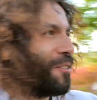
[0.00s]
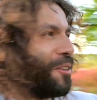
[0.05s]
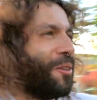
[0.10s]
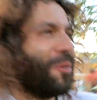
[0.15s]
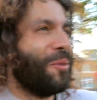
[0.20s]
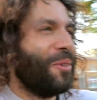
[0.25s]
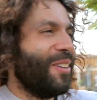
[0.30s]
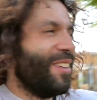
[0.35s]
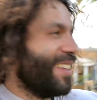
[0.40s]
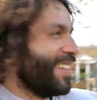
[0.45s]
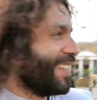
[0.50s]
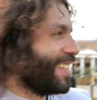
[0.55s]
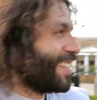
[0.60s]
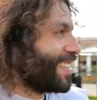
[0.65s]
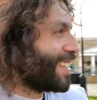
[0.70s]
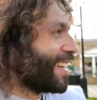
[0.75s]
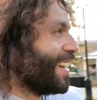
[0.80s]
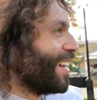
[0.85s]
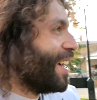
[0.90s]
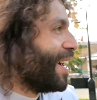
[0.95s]
real
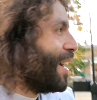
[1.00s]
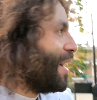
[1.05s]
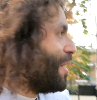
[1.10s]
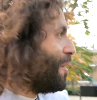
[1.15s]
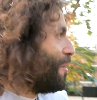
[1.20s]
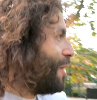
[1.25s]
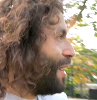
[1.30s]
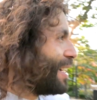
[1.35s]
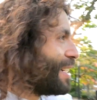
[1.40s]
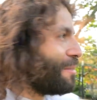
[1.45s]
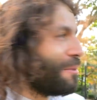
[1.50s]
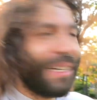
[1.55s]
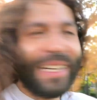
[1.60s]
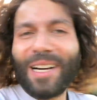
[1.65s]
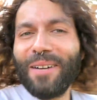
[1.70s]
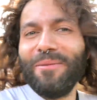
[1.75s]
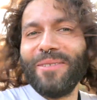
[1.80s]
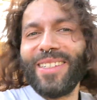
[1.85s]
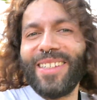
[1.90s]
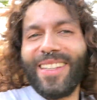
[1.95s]
Woolwich. Why did we
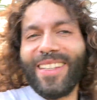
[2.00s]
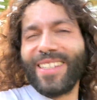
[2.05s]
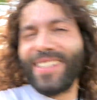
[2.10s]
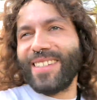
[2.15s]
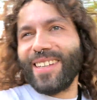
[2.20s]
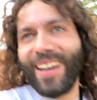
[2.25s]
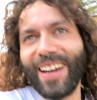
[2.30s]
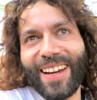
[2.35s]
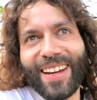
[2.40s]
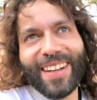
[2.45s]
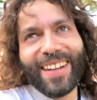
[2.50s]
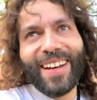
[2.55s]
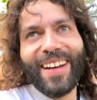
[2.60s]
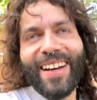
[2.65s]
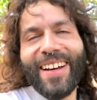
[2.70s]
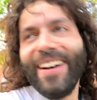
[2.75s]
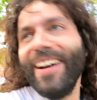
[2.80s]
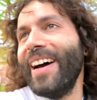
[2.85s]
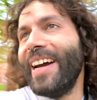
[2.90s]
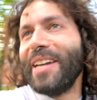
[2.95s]
come to this side?
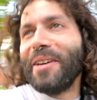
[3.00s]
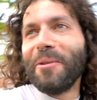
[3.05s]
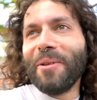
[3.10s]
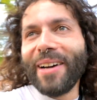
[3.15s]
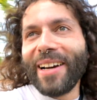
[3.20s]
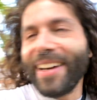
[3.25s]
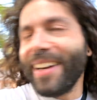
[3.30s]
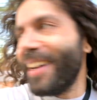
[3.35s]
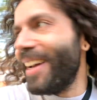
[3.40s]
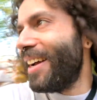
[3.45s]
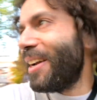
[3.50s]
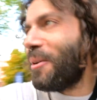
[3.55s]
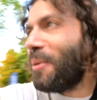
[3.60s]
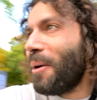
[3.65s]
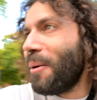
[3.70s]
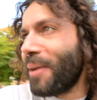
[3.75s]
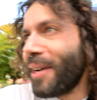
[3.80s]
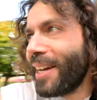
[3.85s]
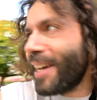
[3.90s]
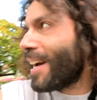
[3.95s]
But anyway,
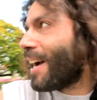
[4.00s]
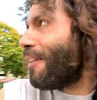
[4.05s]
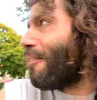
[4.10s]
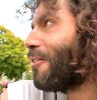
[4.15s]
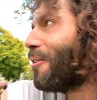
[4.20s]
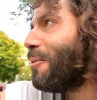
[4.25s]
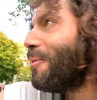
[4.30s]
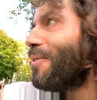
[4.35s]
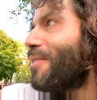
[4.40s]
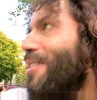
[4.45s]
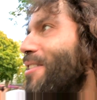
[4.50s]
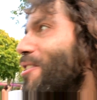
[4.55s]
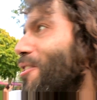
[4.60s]
we're going to carry on with the